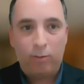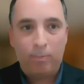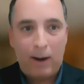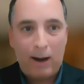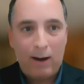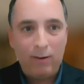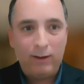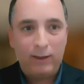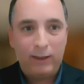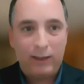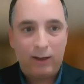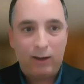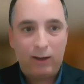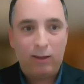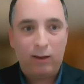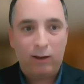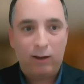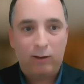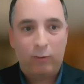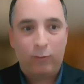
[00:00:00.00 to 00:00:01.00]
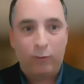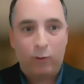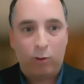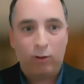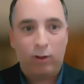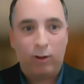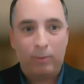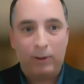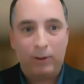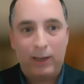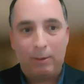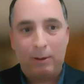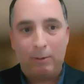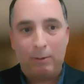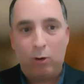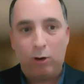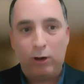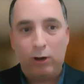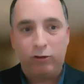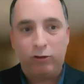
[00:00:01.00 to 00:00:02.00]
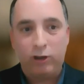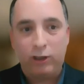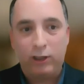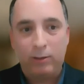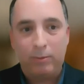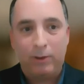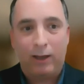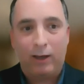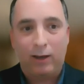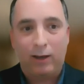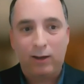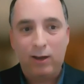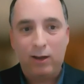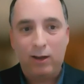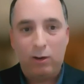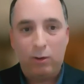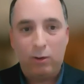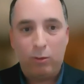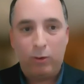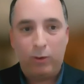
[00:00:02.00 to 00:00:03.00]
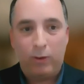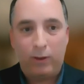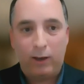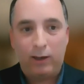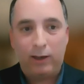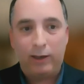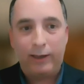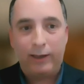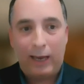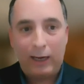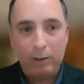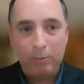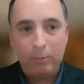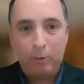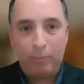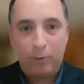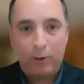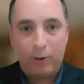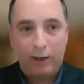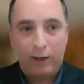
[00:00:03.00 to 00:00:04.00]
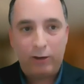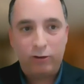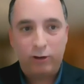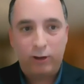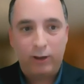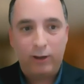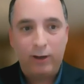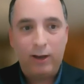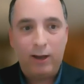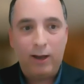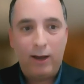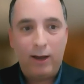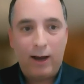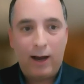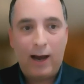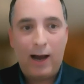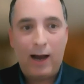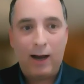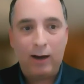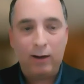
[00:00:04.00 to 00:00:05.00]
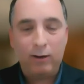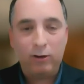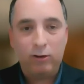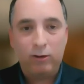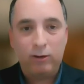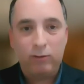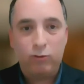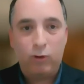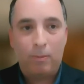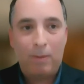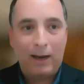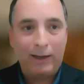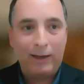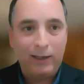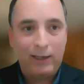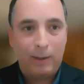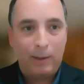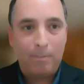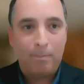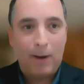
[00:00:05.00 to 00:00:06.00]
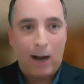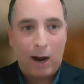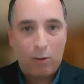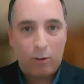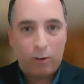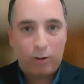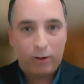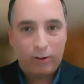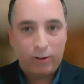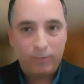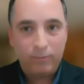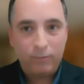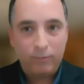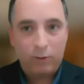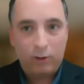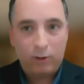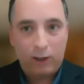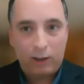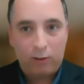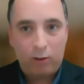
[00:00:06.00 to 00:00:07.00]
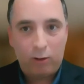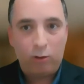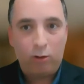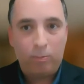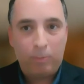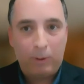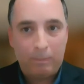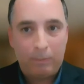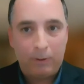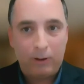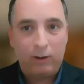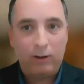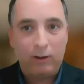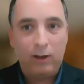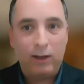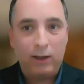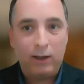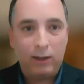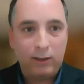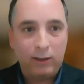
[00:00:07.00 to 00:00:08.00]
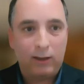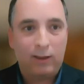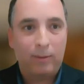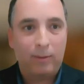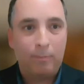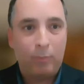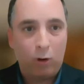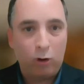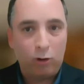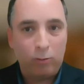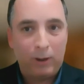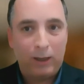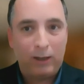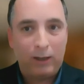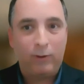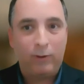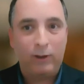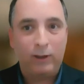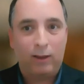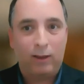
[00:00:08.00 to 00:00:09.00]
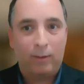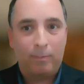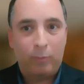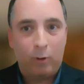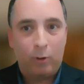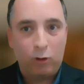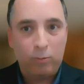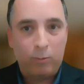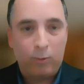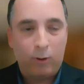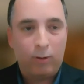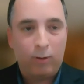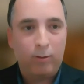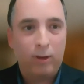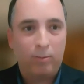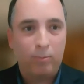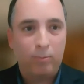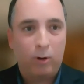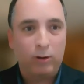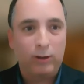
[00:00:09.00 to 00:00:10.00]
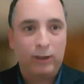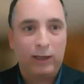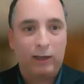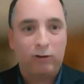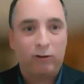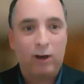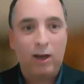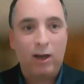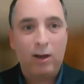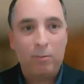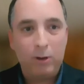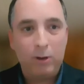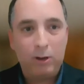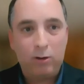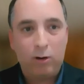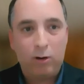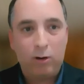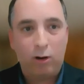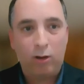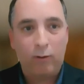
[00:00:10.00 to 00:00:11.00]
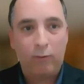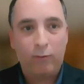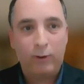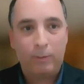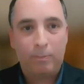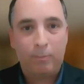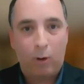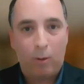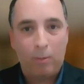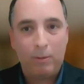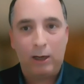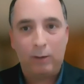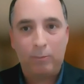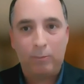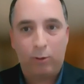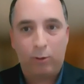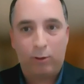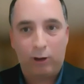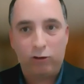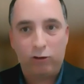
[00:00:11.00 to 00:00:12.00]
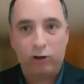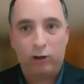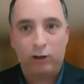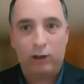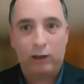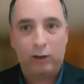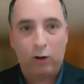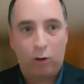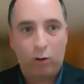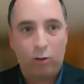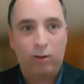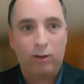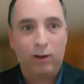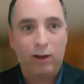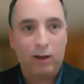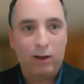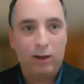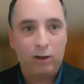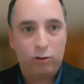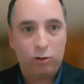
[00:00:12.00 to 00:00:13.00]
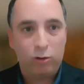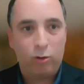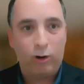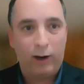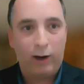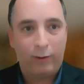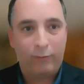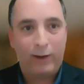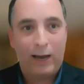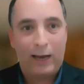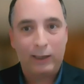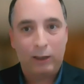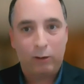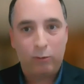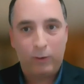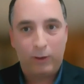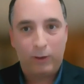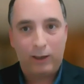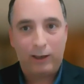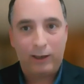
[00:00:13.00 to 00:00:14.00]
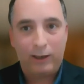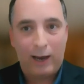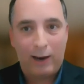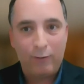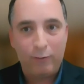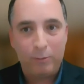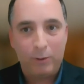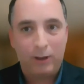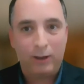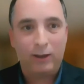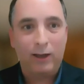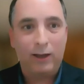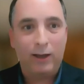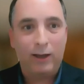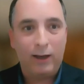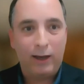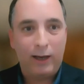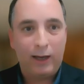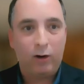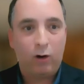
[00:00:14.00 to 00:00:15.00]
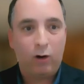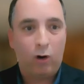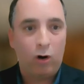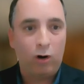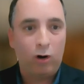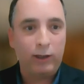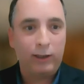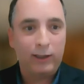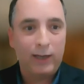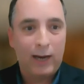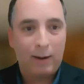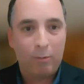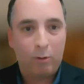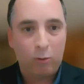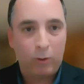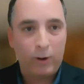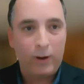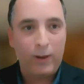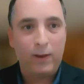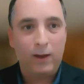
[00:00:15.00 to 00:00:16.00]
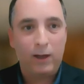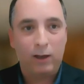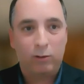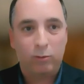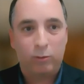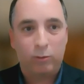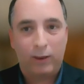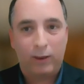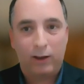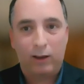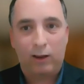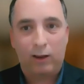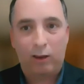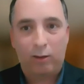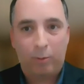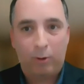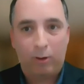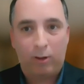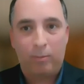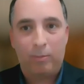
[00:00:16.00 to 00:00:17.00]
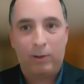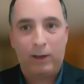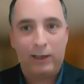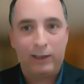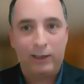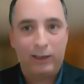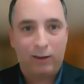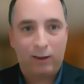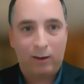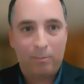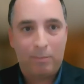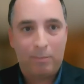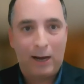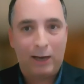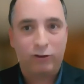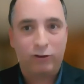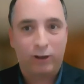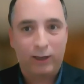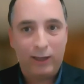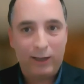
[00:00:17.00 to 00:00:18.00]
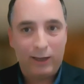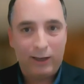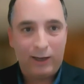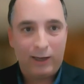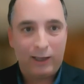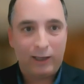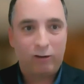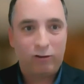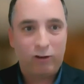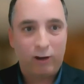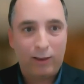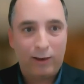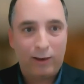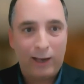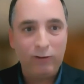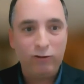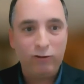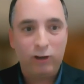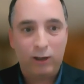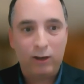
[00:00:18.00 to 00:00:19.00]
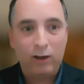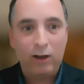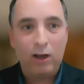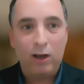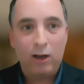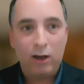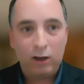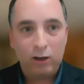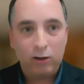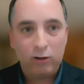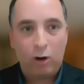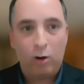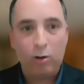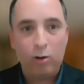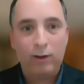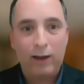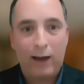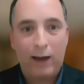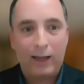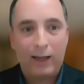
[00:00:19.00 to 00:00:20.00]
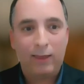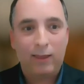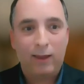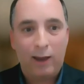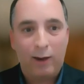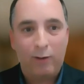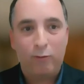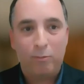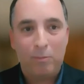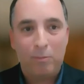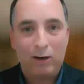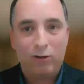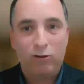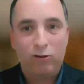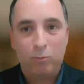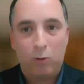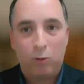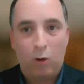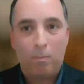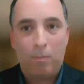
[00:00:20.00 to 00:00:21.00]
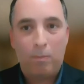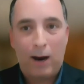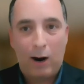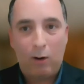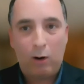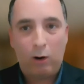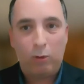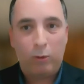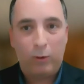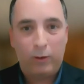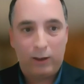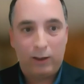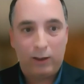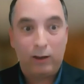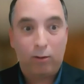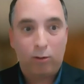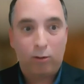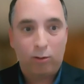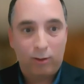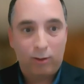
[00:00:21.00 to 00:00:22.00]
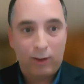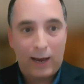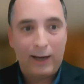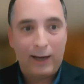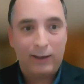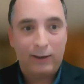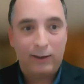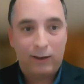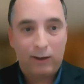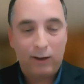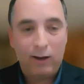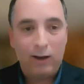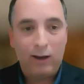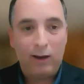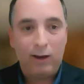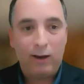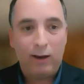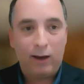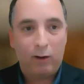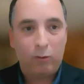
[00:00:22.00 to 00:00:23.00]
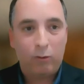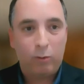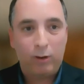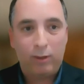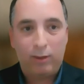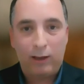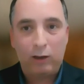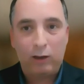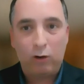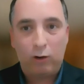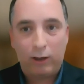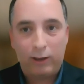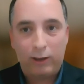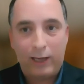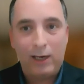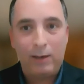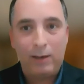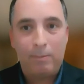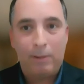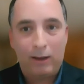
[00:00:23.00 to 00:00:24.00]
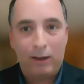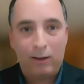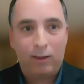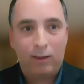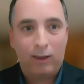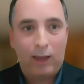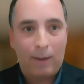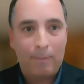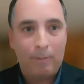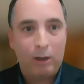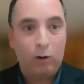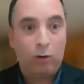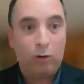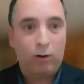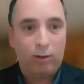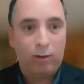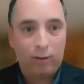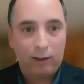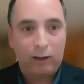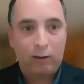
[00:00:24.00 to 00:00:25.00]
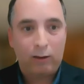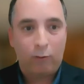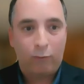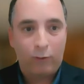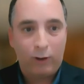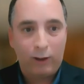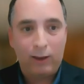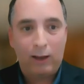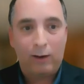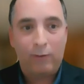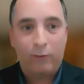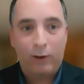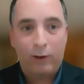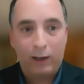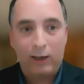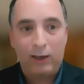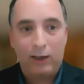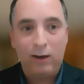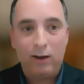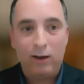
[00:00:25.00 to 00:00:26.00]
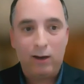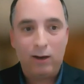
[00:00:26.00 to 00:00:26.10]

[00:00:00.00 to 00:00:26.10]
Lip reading: parties that of course are becoming more legitimate within the younger population are dramatically empowered. Okay, those people that support Ben Gvir, that support Smotrich, because of the prominent position that those two have gotten within the government and all that comes with it, whether it's responsibilities and budget and legislation, those guys have much more power within the society. And we see it on a daily basis happening on the streets of Israel, very